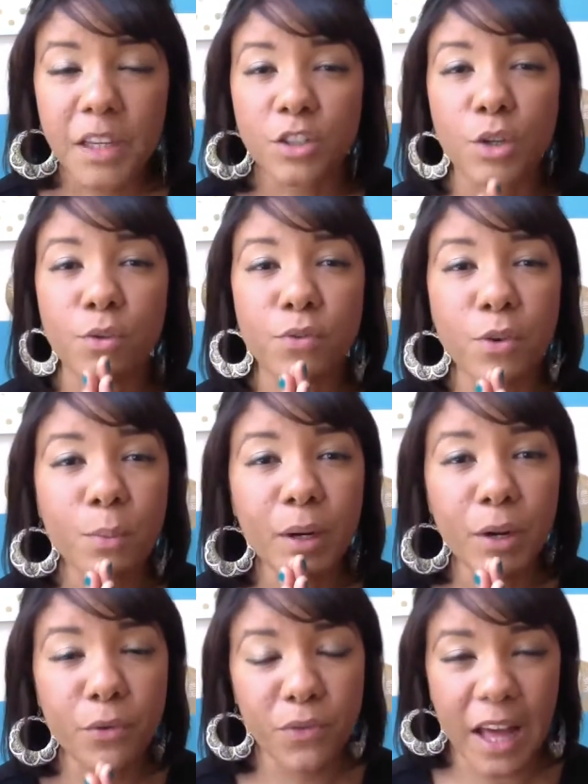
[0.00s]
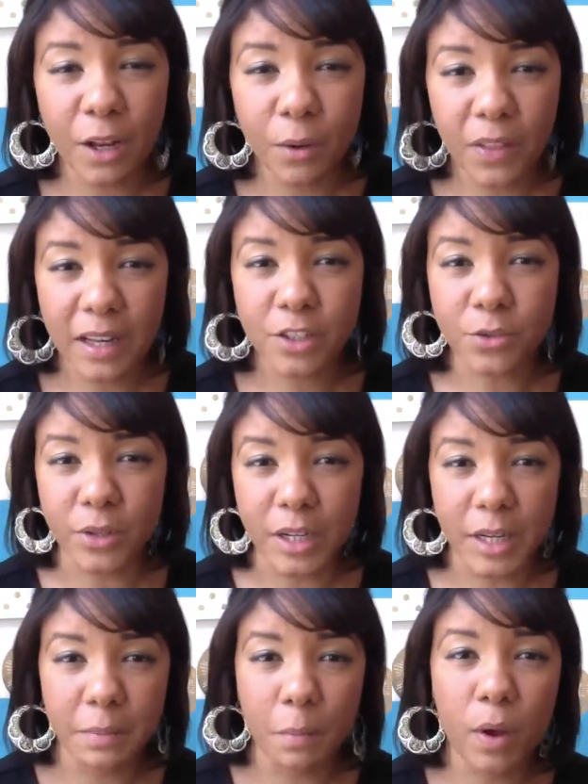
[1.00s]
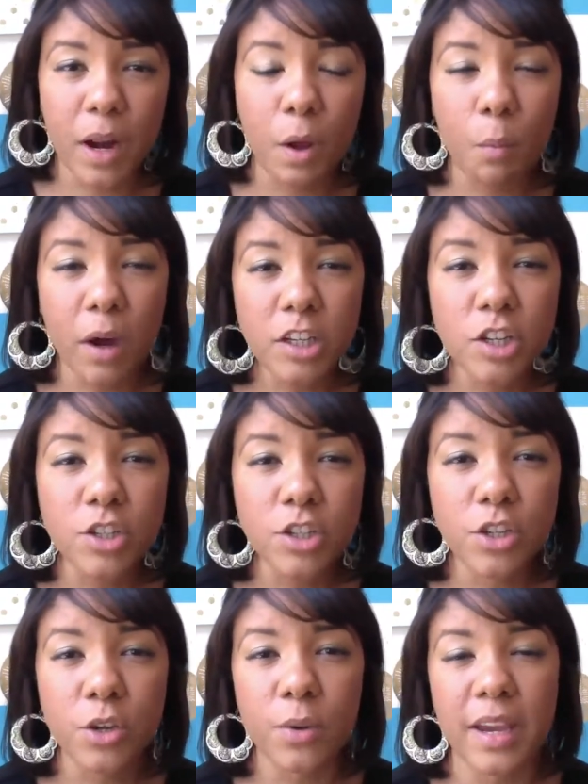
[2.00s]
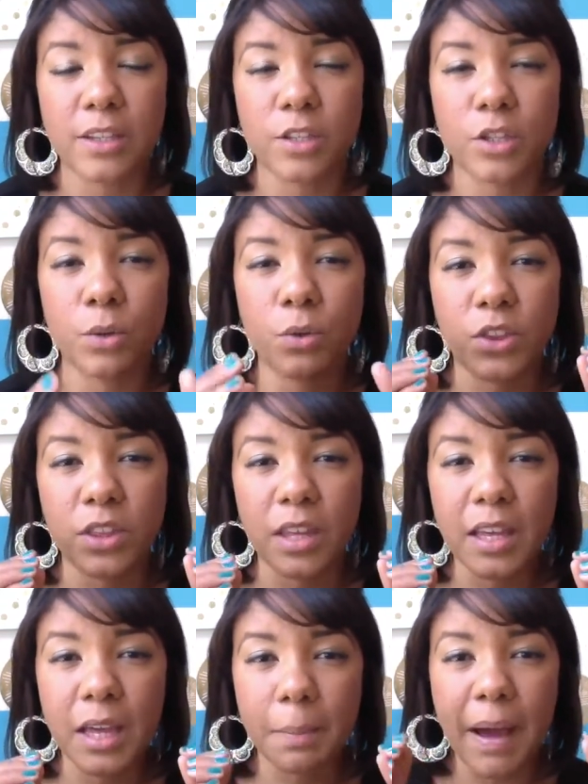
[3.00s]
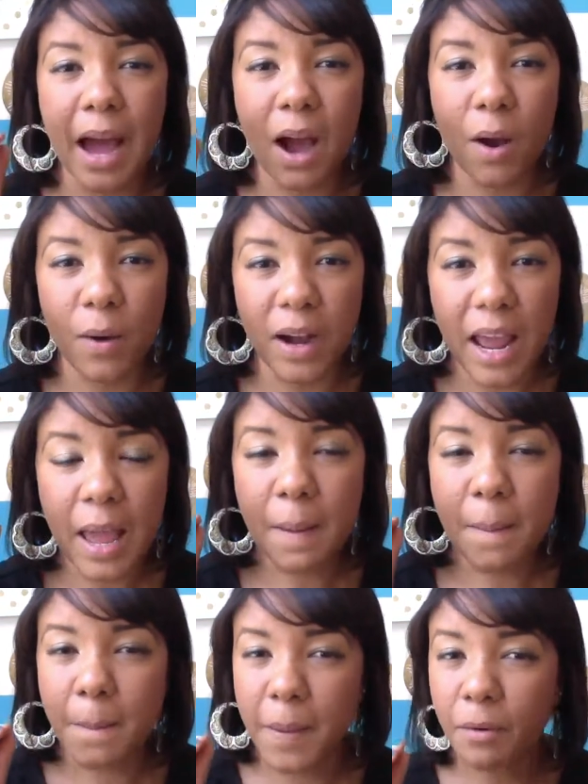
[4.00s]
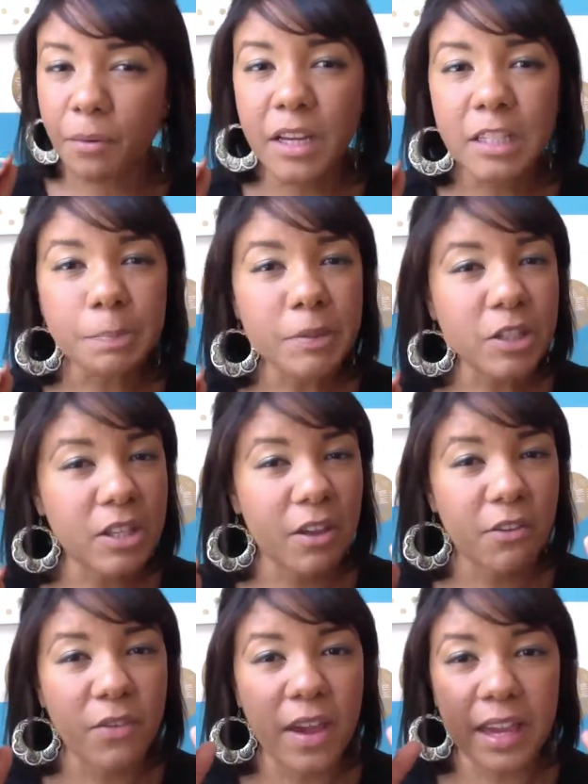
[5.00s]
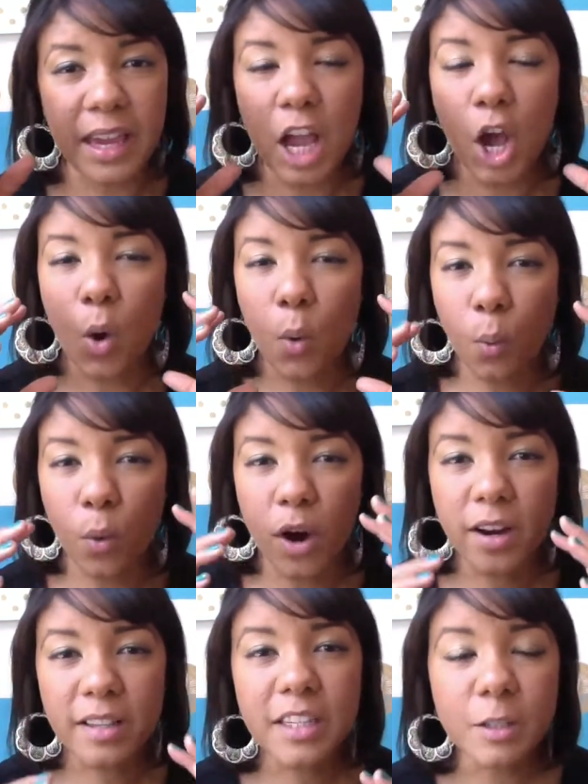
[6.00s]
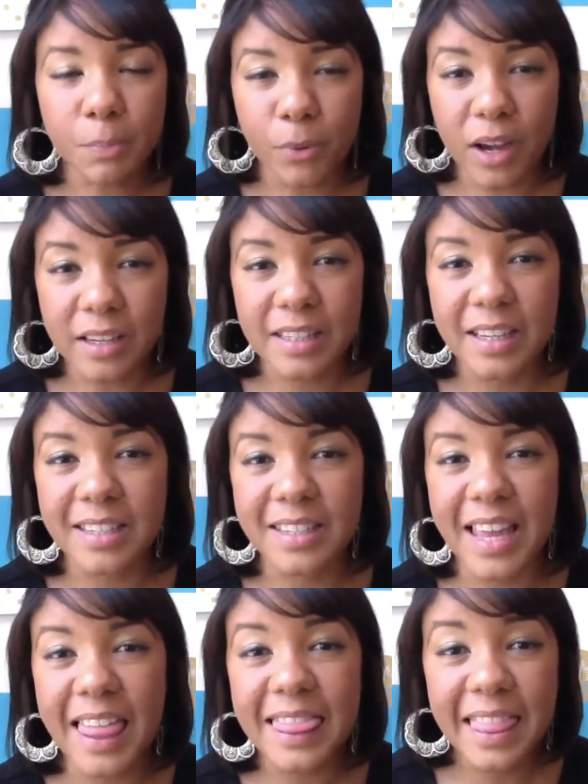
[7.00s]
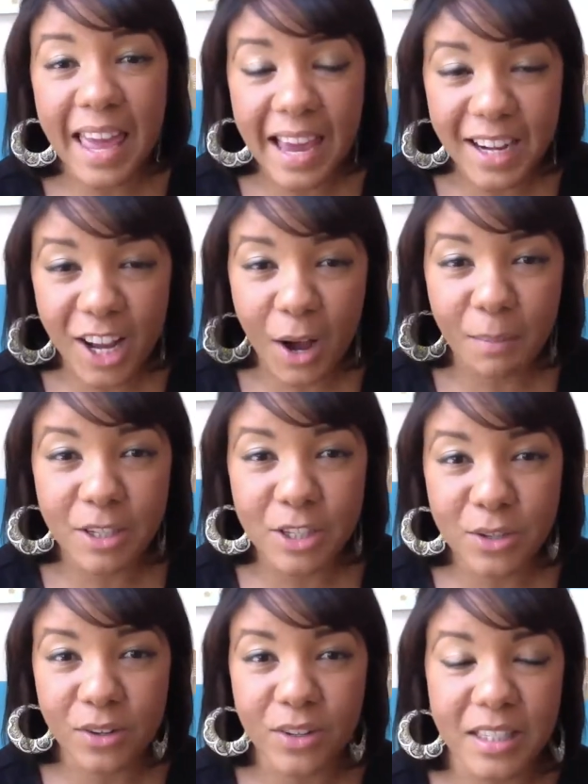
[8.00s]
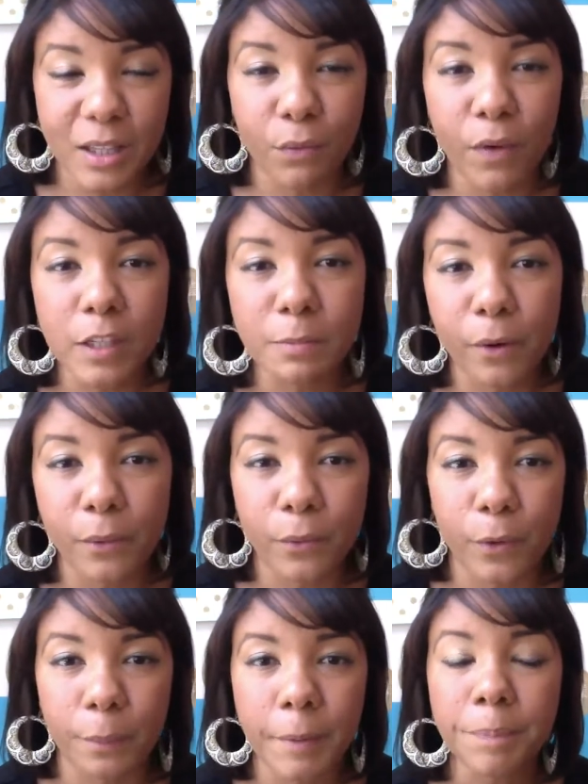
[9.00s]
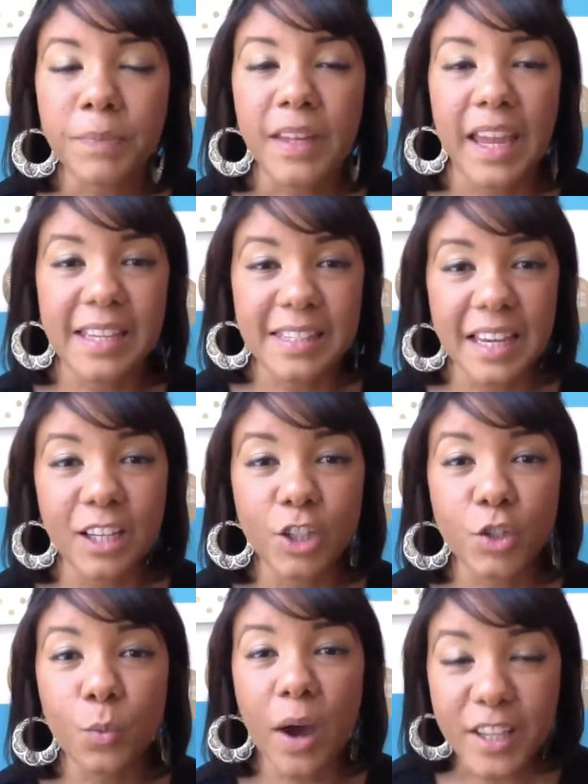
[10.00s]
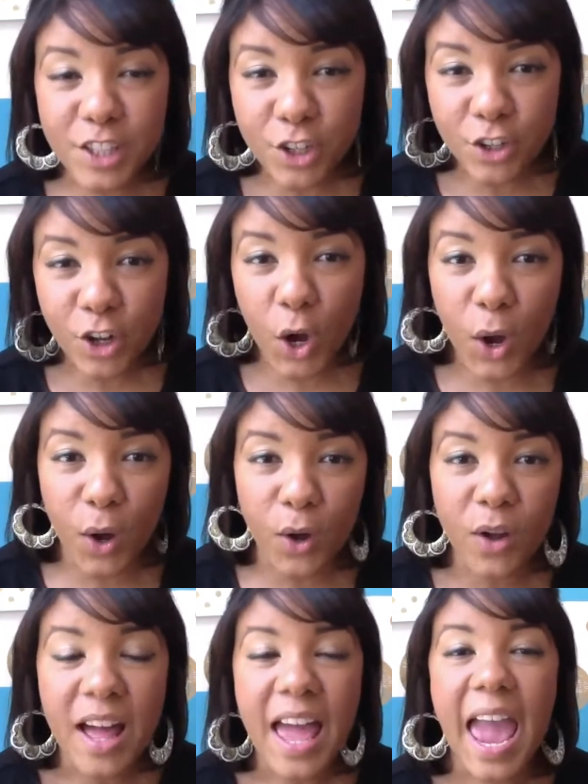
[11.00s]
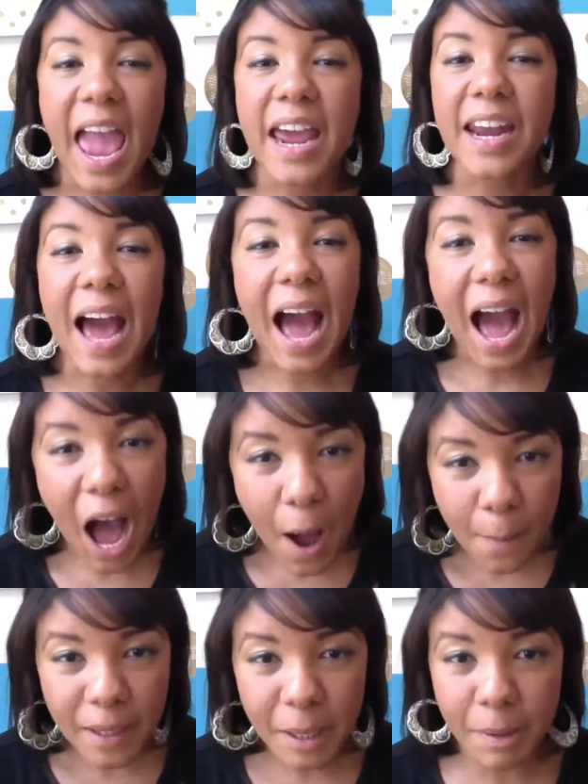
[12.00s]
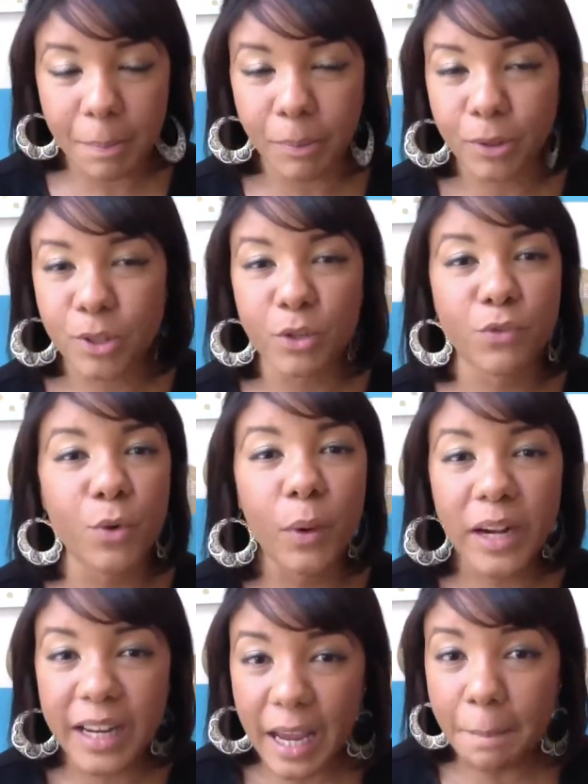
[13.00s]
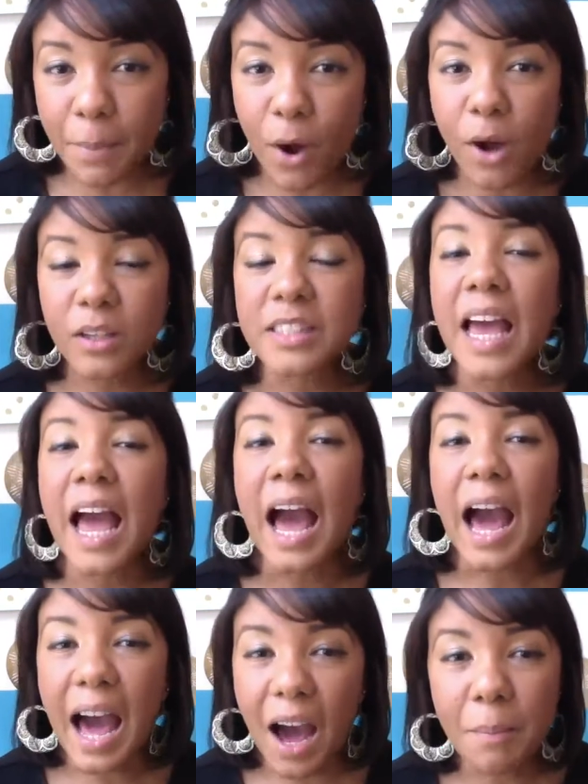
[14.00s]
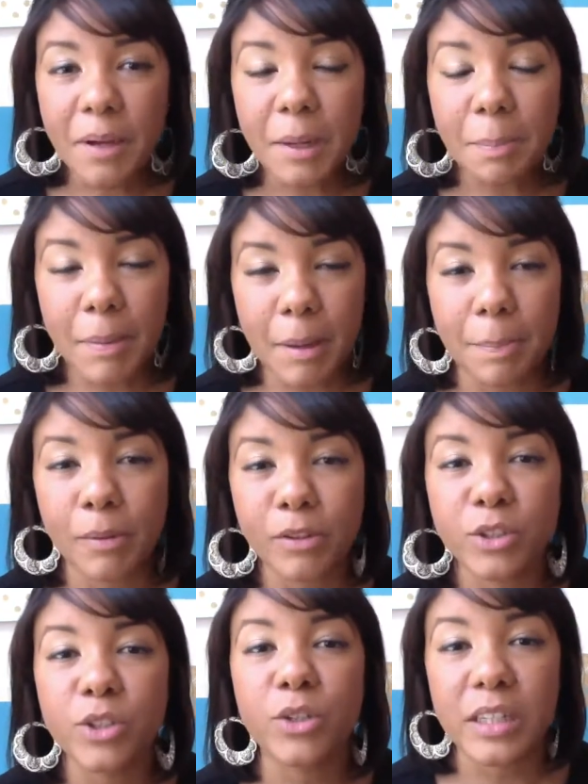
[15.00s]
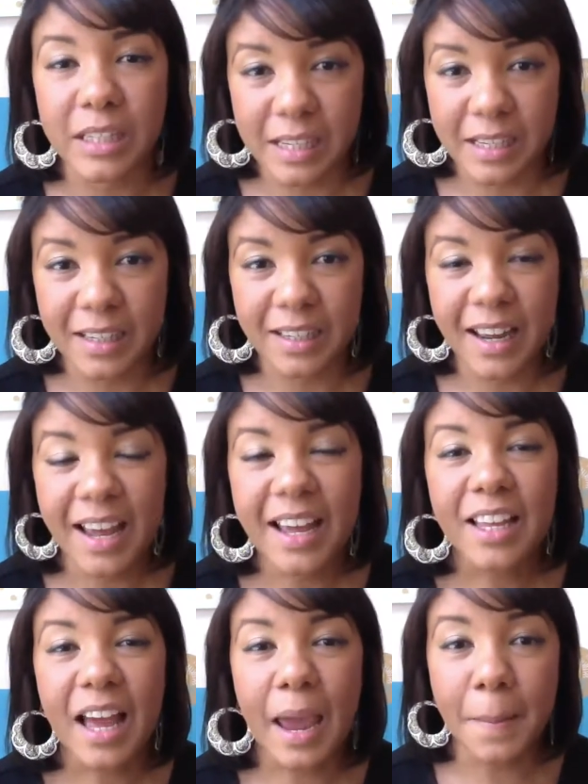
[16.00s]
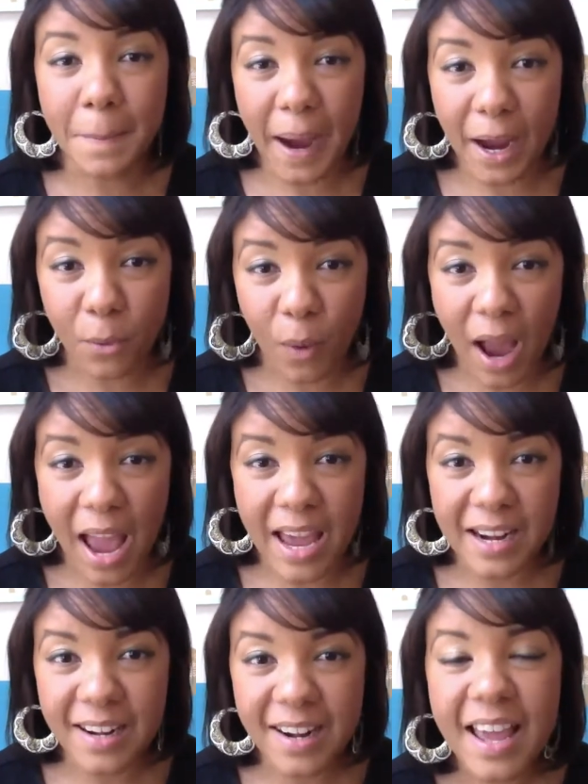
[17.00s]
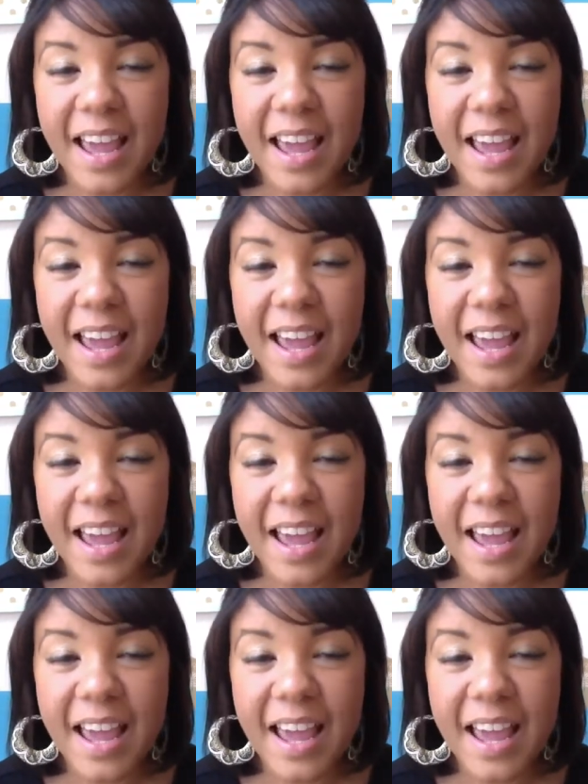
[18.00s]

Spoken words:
So if you want to follow that dream, what I want you to do is to think about very specific, work this process, and then come and join us in the Facebook group and tell us what is your goal and how many people. So if you want to get booked, how many people do you need and by when?